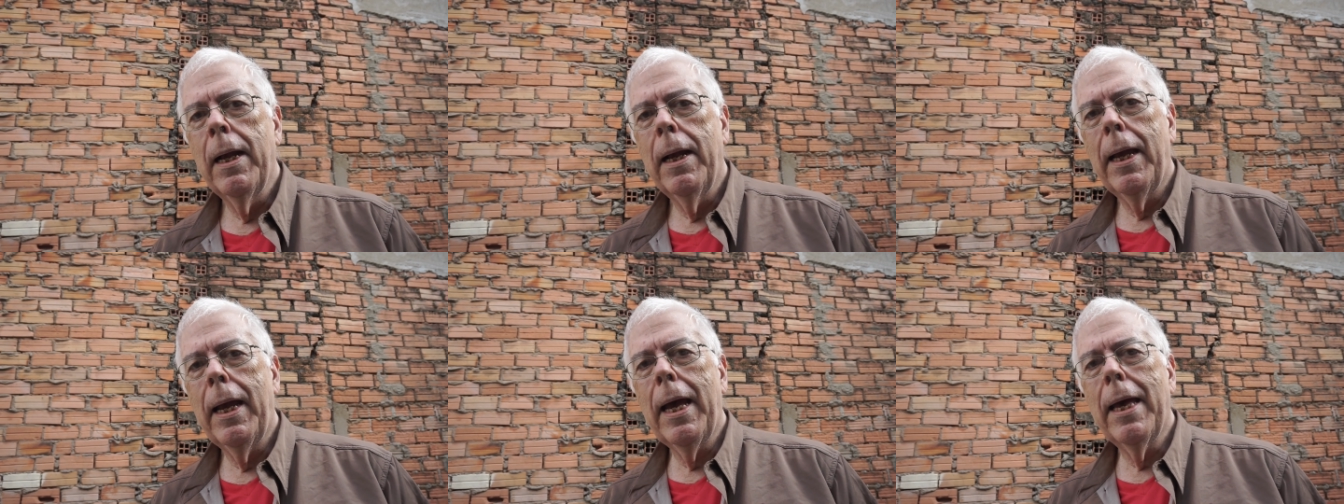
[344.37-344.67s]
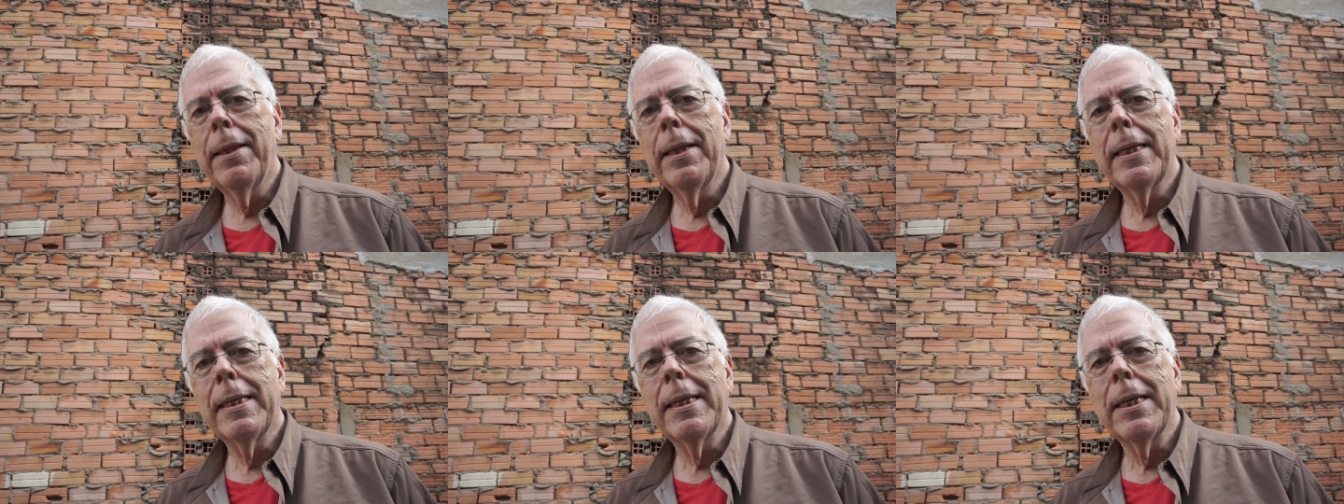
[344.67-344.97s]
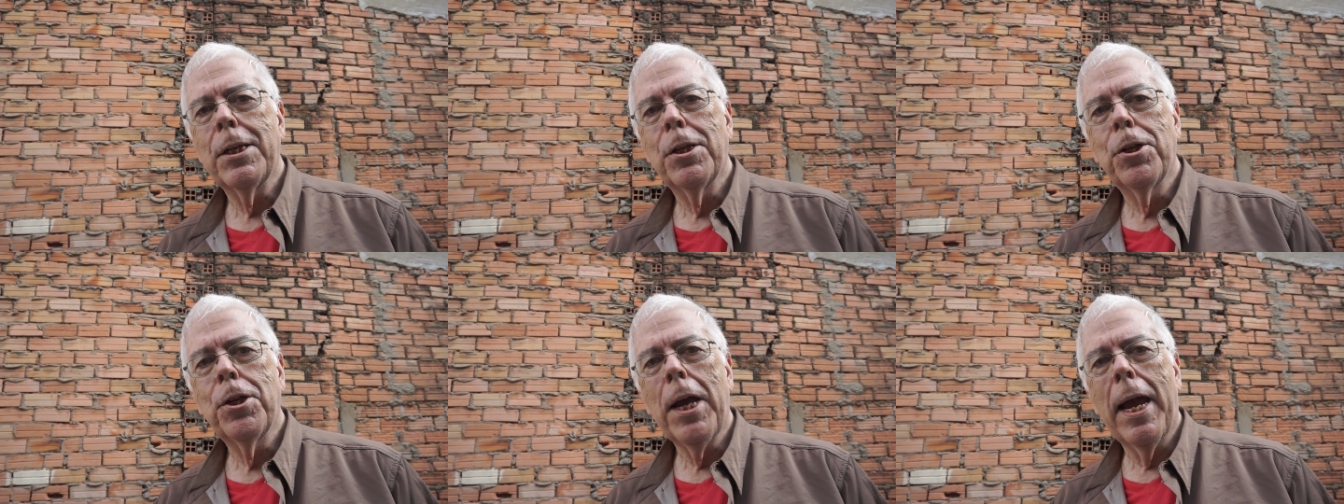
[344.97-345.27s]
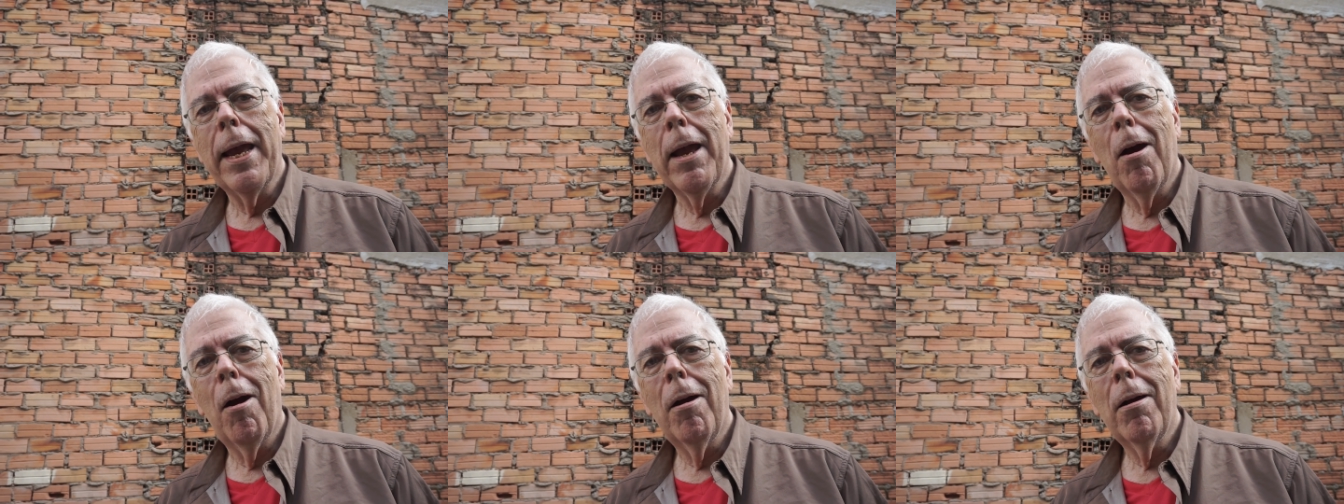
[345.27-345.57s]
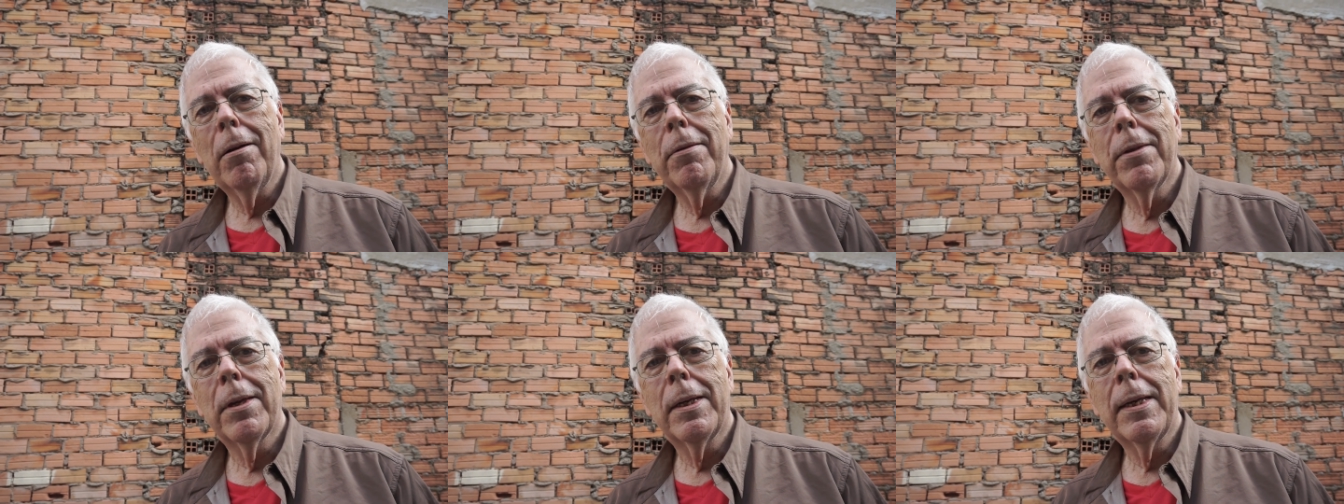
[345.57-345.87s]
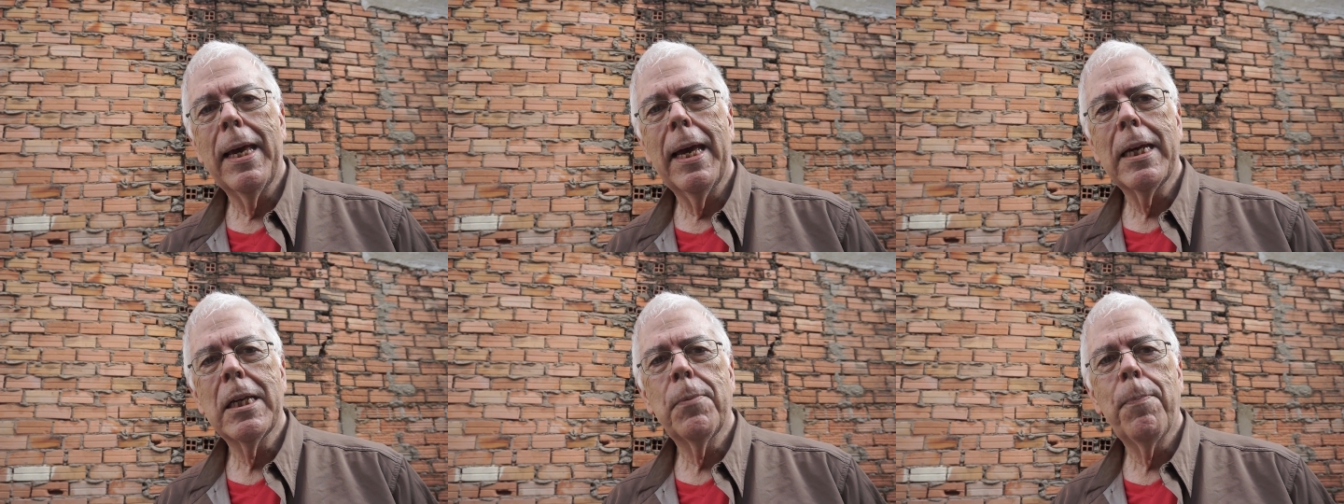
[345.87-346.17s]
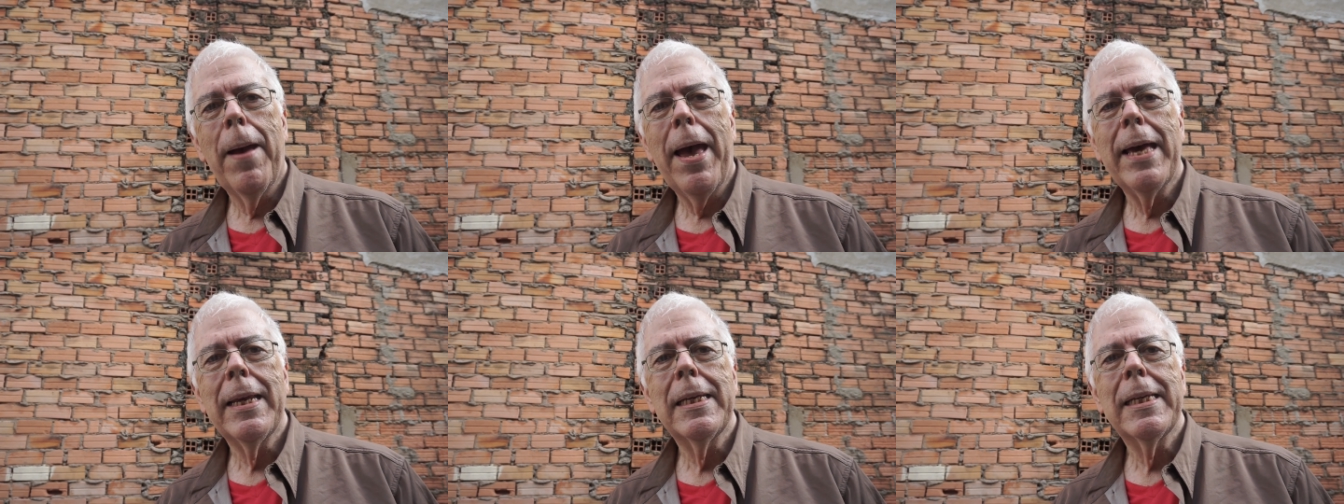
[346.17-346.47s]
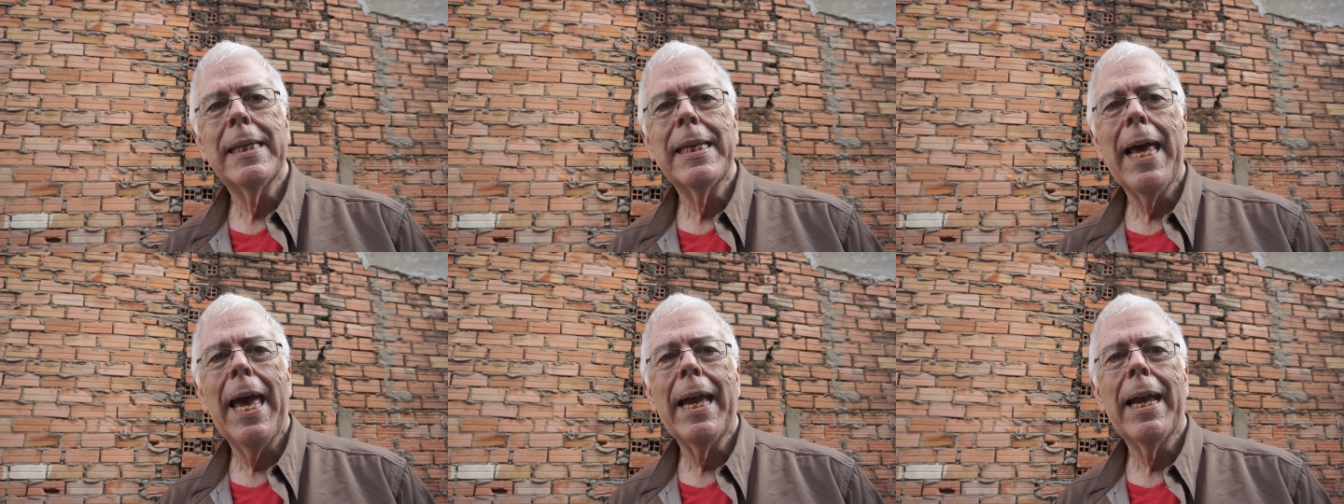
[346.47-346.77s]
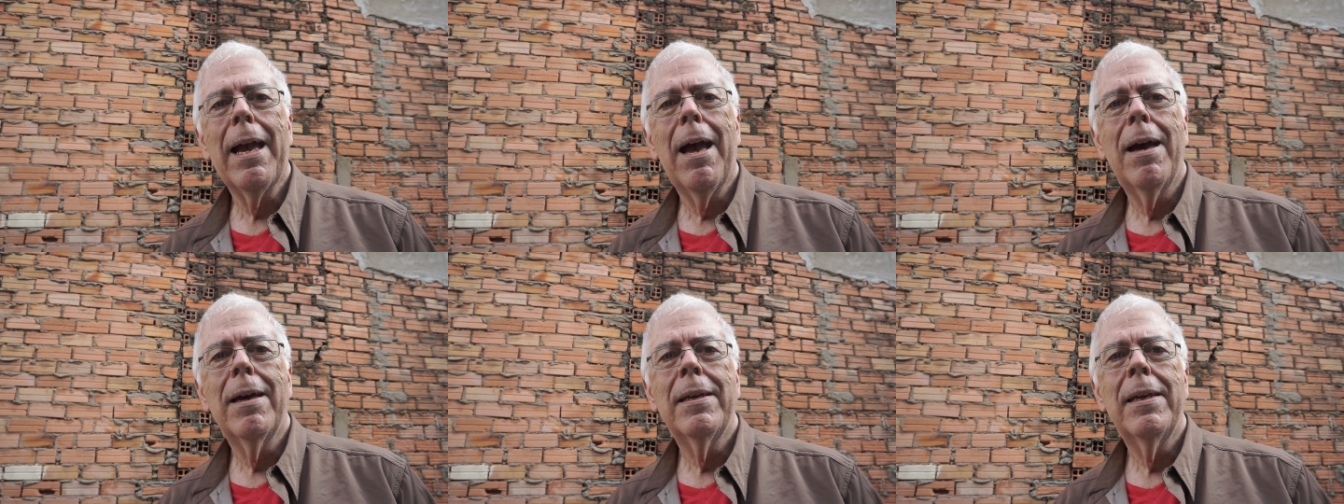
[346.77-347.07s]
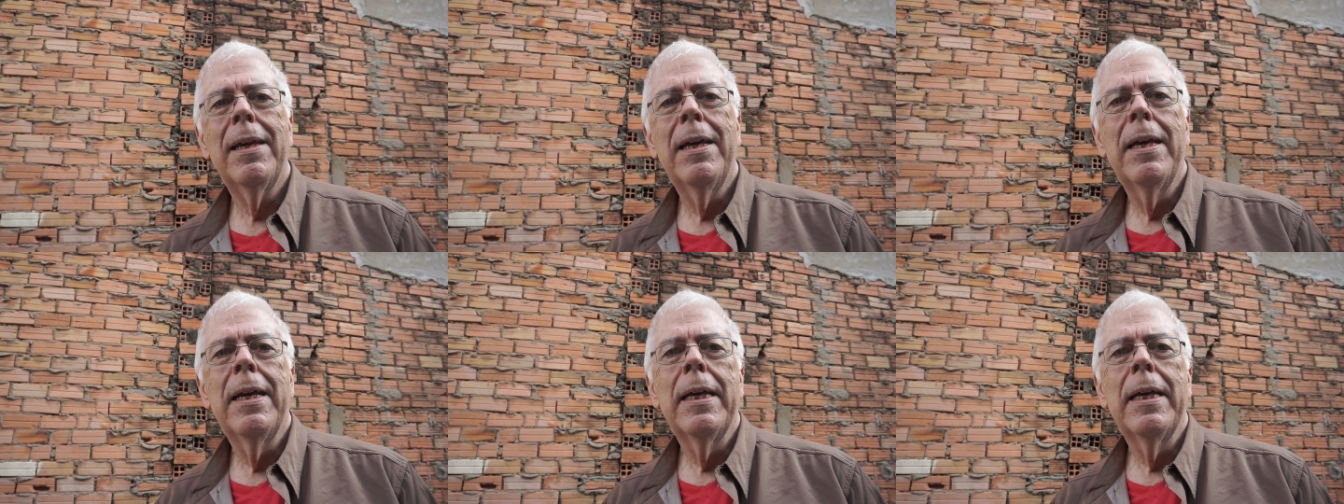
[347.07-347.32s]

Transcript: Well, this is JR, the TexPat in Saigon,